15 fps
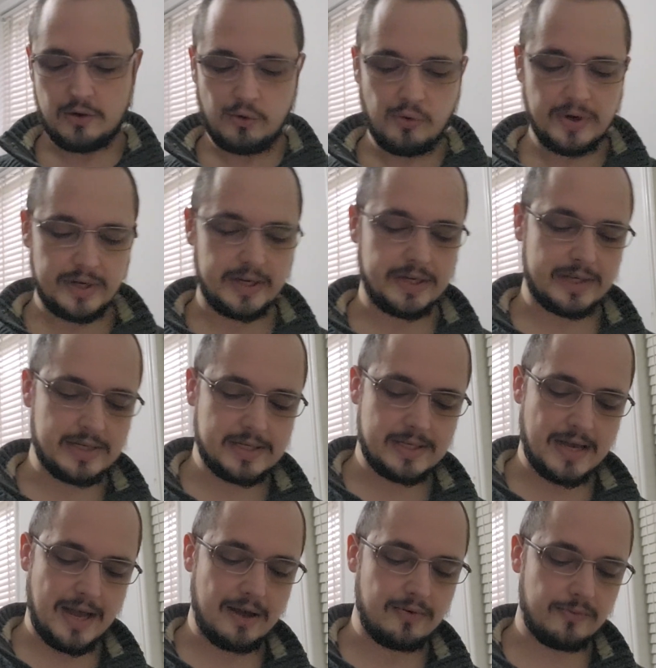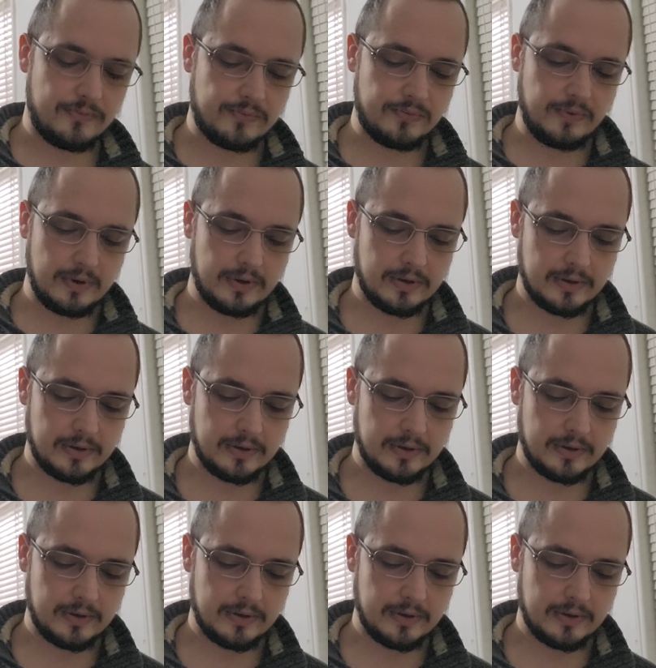Critics have